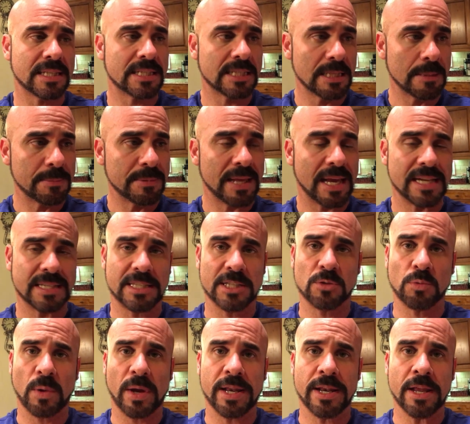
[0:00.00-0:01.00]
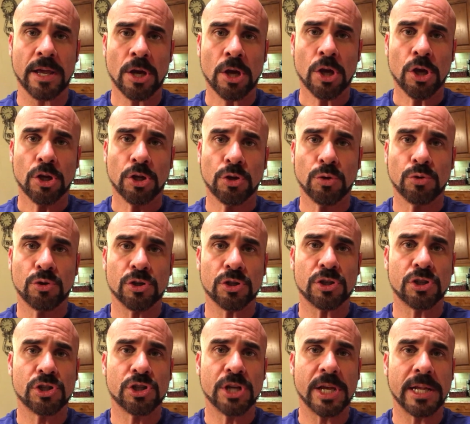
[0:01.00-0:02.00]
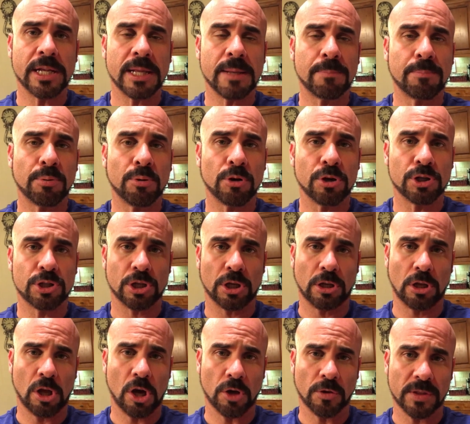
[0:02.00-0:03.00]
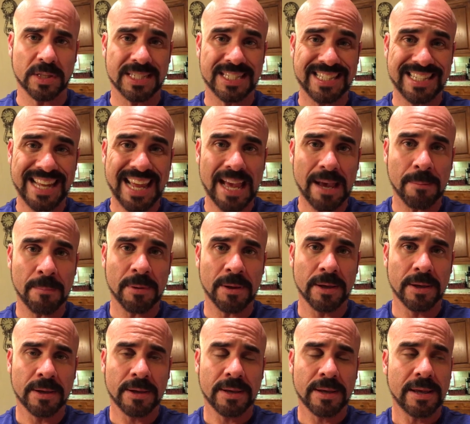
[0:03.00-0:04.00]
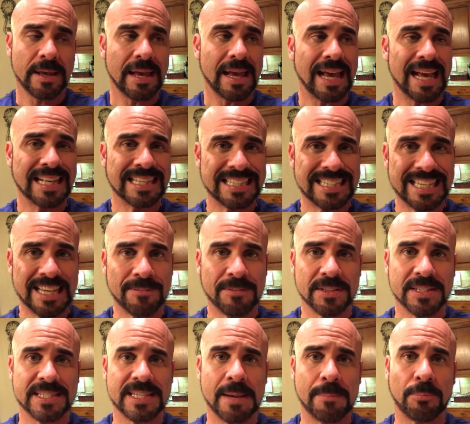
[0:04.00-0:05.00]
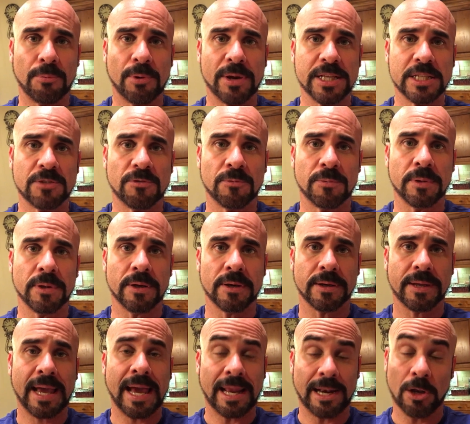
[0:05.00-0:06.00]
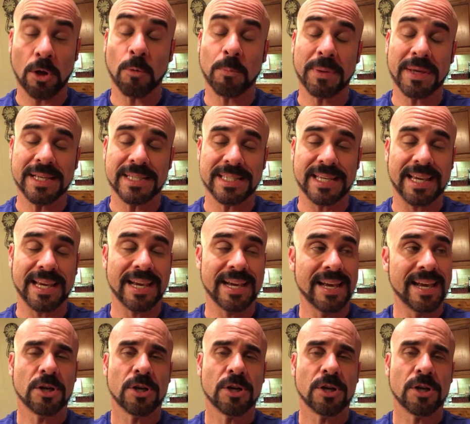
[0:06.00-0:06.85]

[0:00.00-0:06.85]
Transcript: The slip test is when you just gently push along the stem and see if it separates from the cantaloupe easy.